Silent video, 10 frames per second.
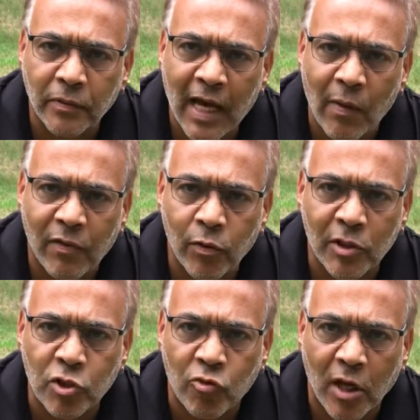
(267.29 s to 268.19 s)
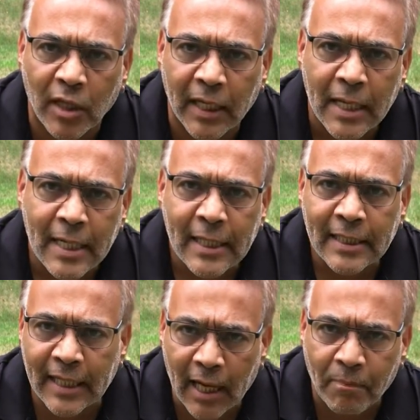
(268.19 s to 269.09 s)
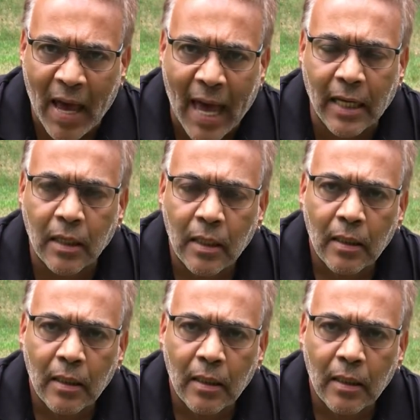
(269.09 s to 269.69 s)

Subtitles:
Now everyone's struggling to get back.